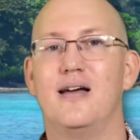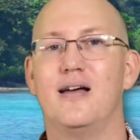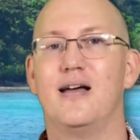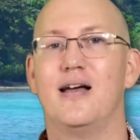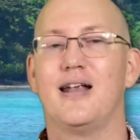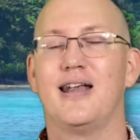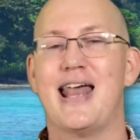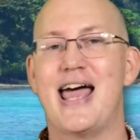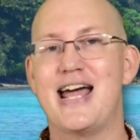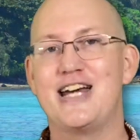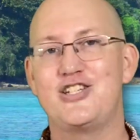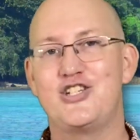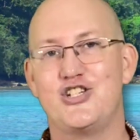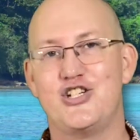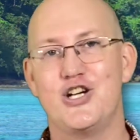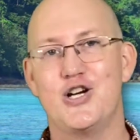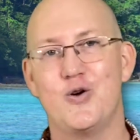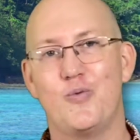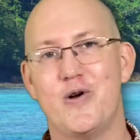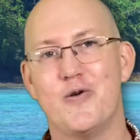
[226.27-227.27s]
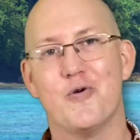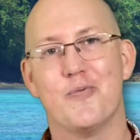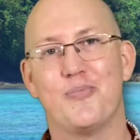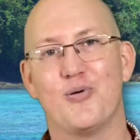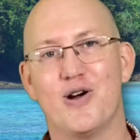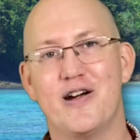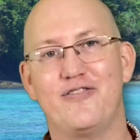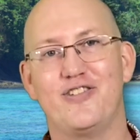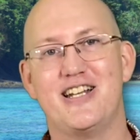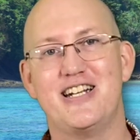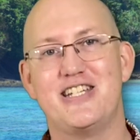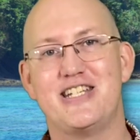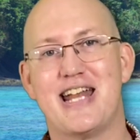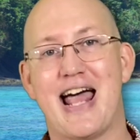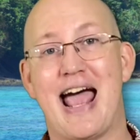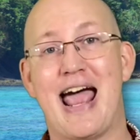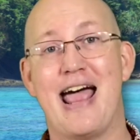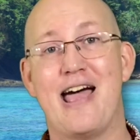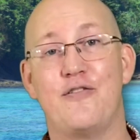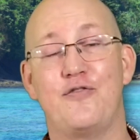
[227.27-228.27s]
Last year, we were privileged to
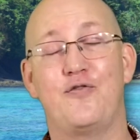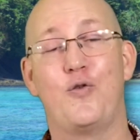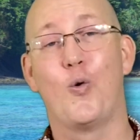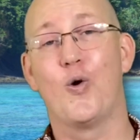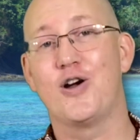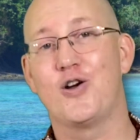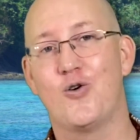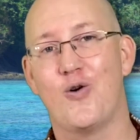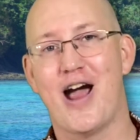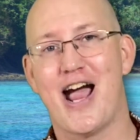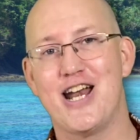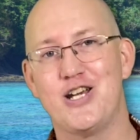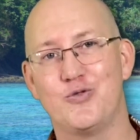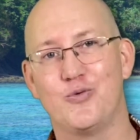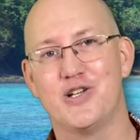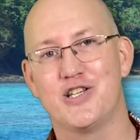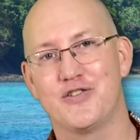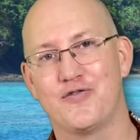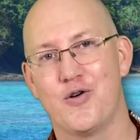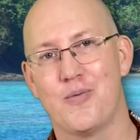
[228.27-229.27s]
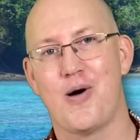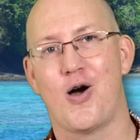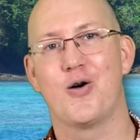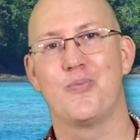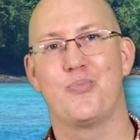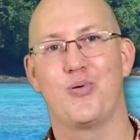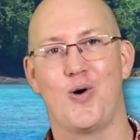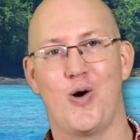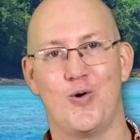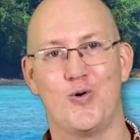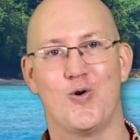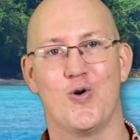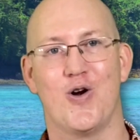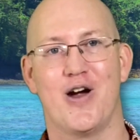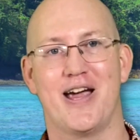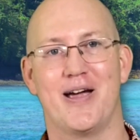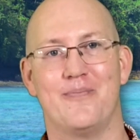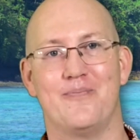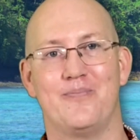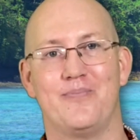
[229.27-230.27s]
have 4 graduates from our
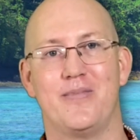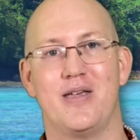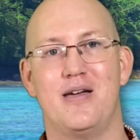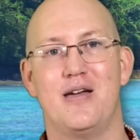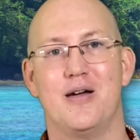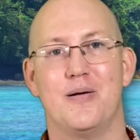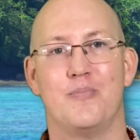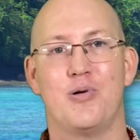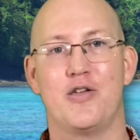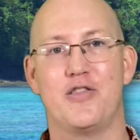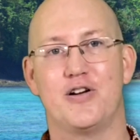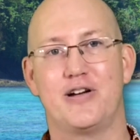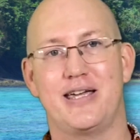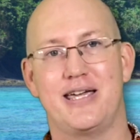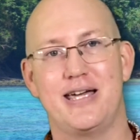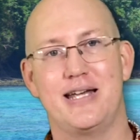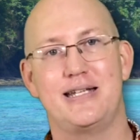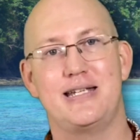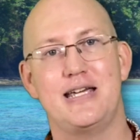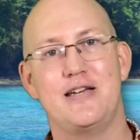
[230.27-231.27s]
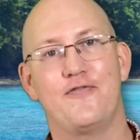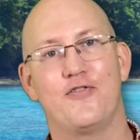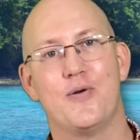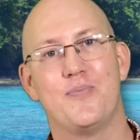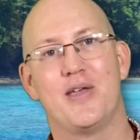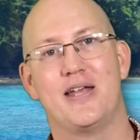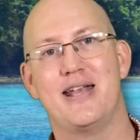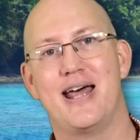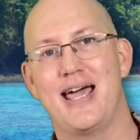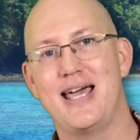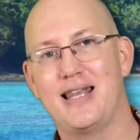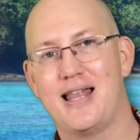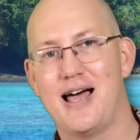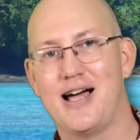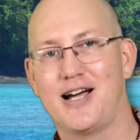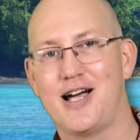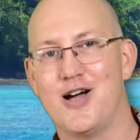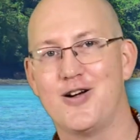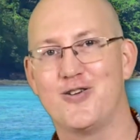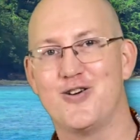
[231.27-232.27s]
program. Brother Kitty from the Nela
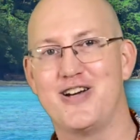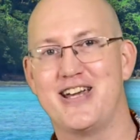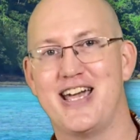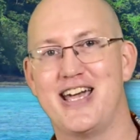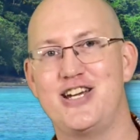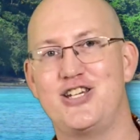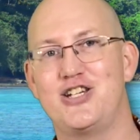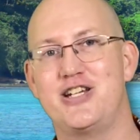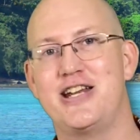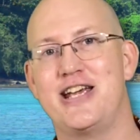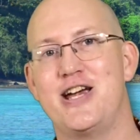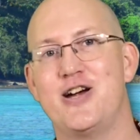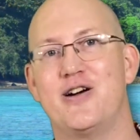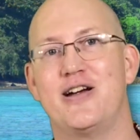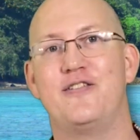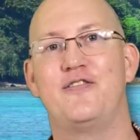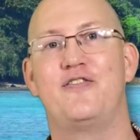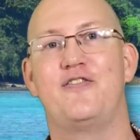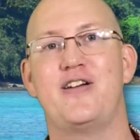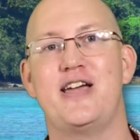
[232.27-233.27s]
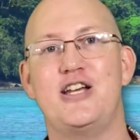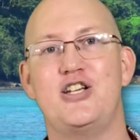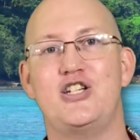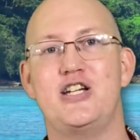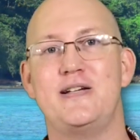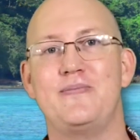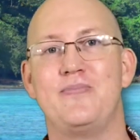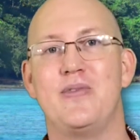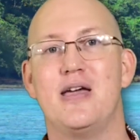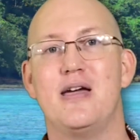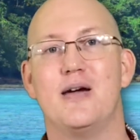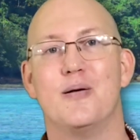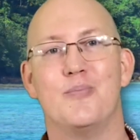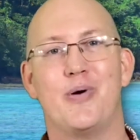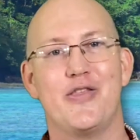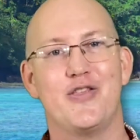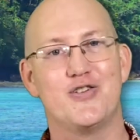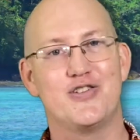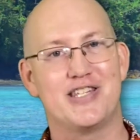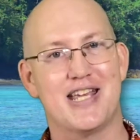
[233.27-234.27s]
congregation here in Fiji,
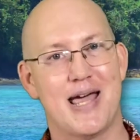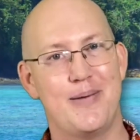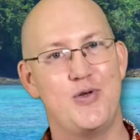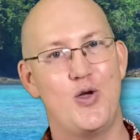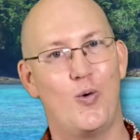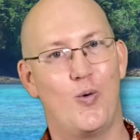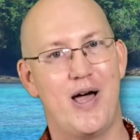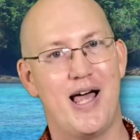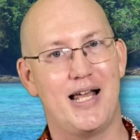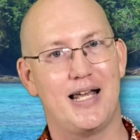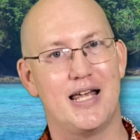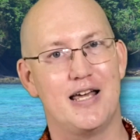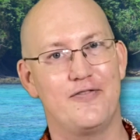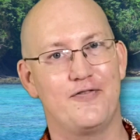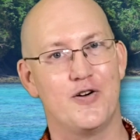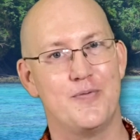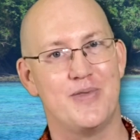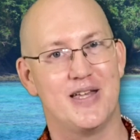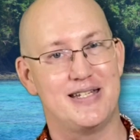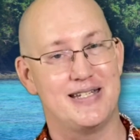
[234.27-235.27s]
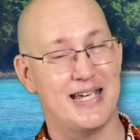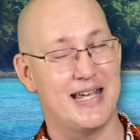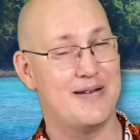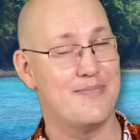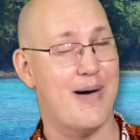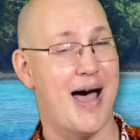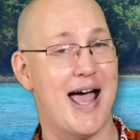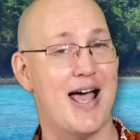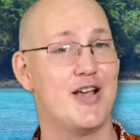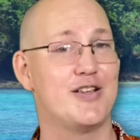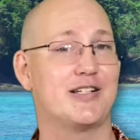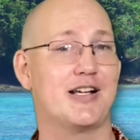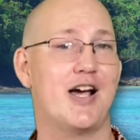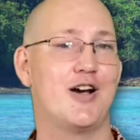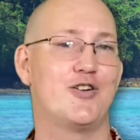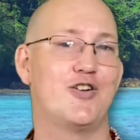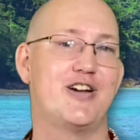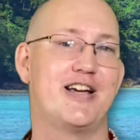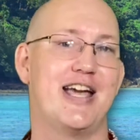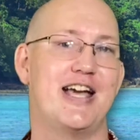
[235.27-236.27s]
Brother Samuela from the 10 Miles
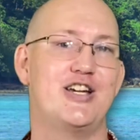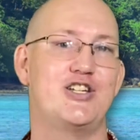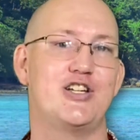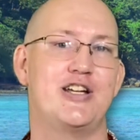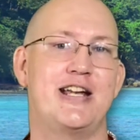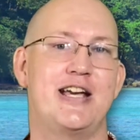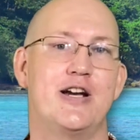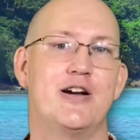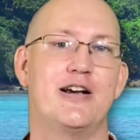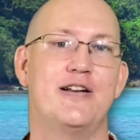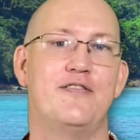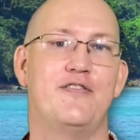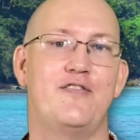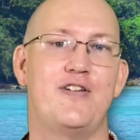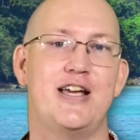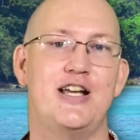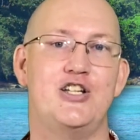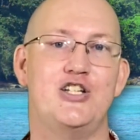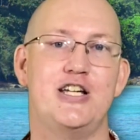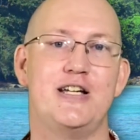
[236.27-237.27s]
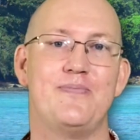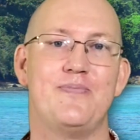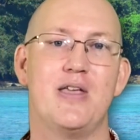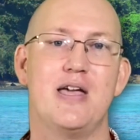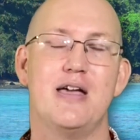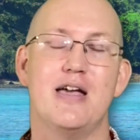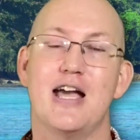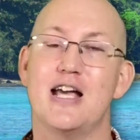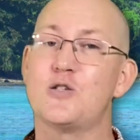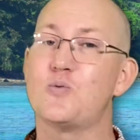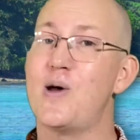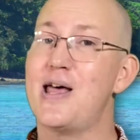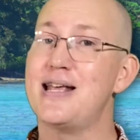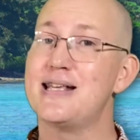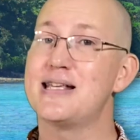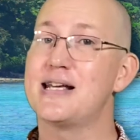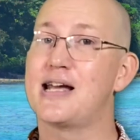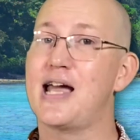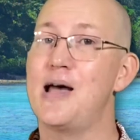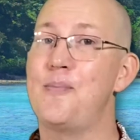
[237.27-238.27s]
congregation here in Fiji, as well as
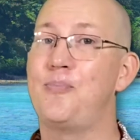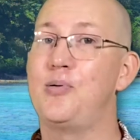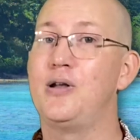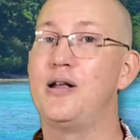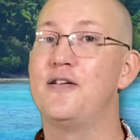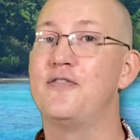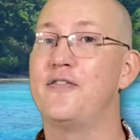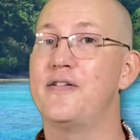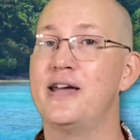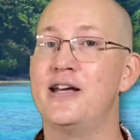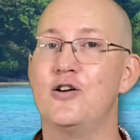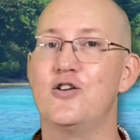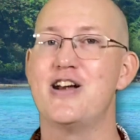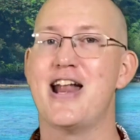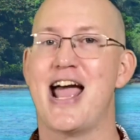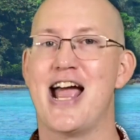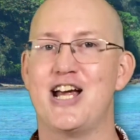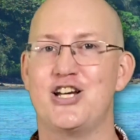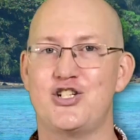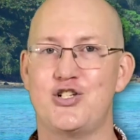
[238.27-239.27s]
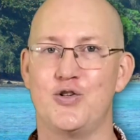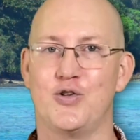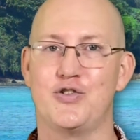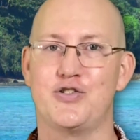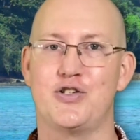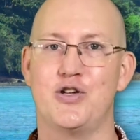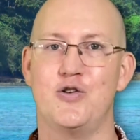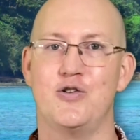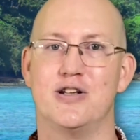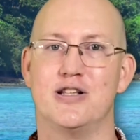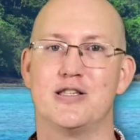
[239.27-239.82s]
a couple of international students,